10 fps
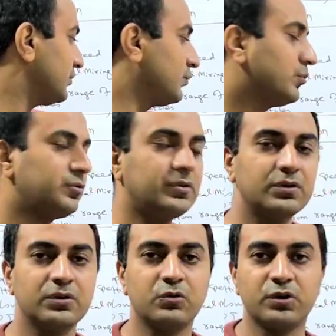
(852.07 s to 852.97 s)
use
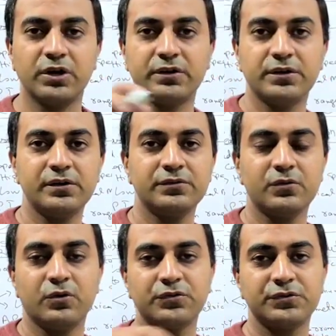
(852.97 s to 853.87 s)

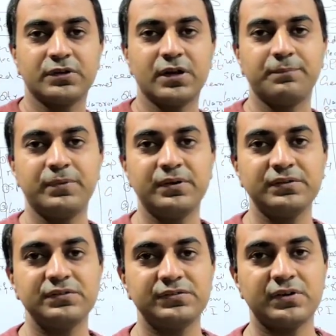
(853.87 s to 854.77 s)
rotators or
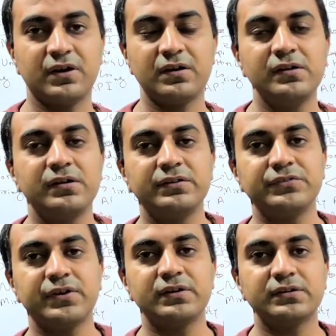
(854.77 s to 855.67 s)
scrappers installed
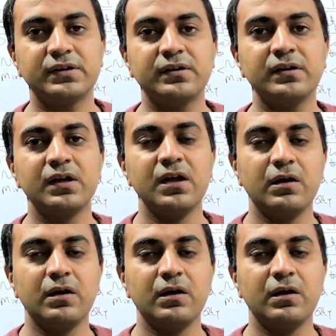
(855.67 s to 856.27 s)
inside the